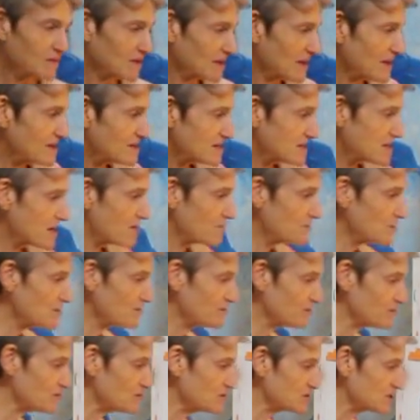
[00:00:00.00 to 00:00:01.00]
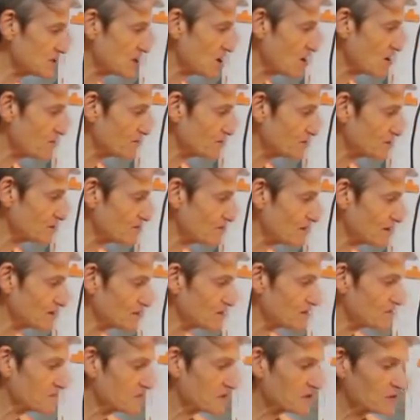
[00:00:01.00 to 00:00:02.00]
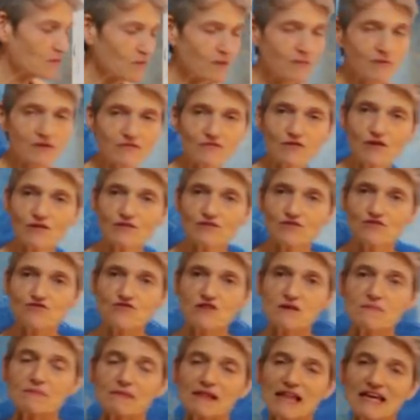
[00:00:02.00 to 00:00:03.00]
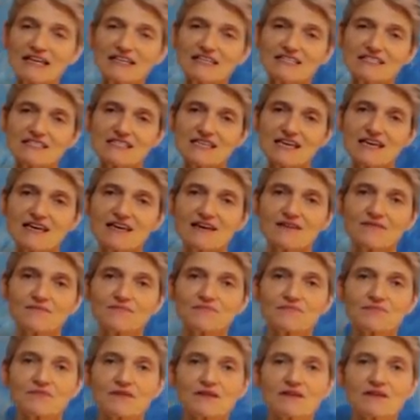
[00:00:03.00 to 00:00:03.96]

Let's cover the first half of the month when we've got three planets here